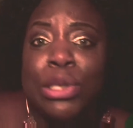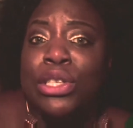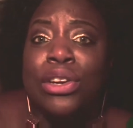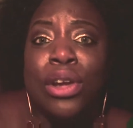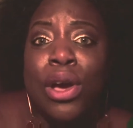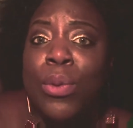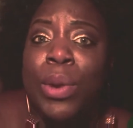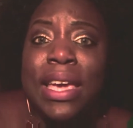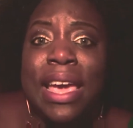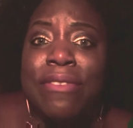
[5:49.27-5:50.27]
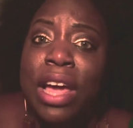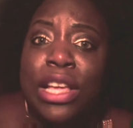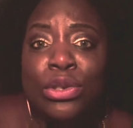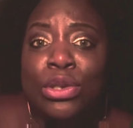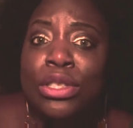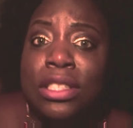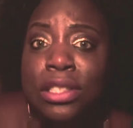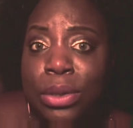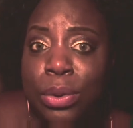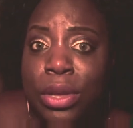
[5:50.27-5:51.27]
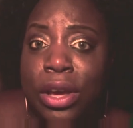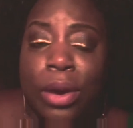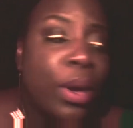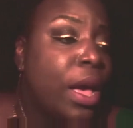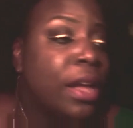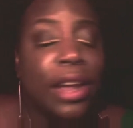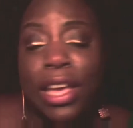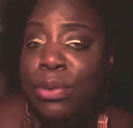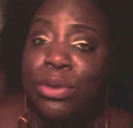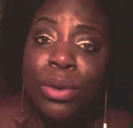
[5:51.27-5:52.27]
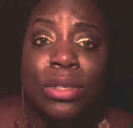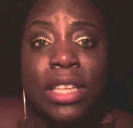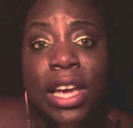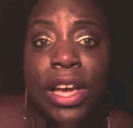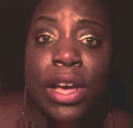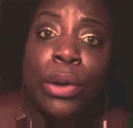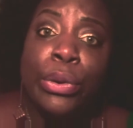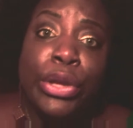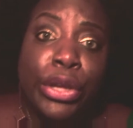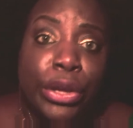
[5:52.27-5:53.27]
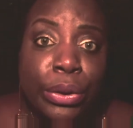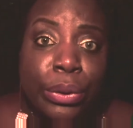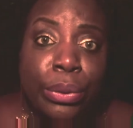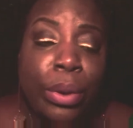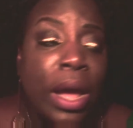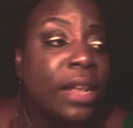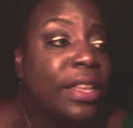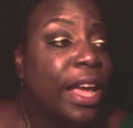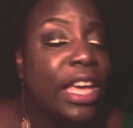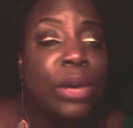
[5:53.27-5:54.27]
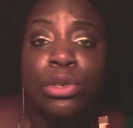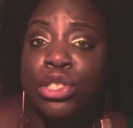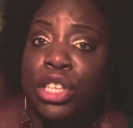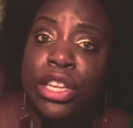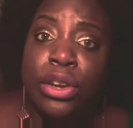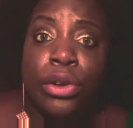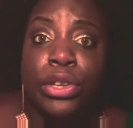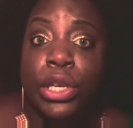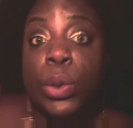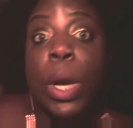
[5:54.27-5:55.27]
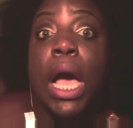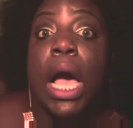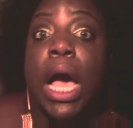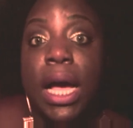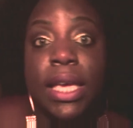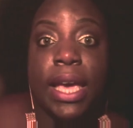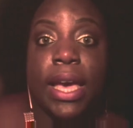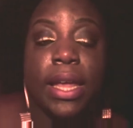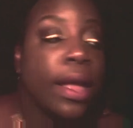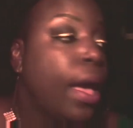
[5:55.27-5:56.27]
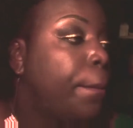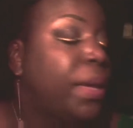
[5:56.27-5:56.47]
You should have known when he invited you to the studio that he was going to tell you that he was cheating on you again.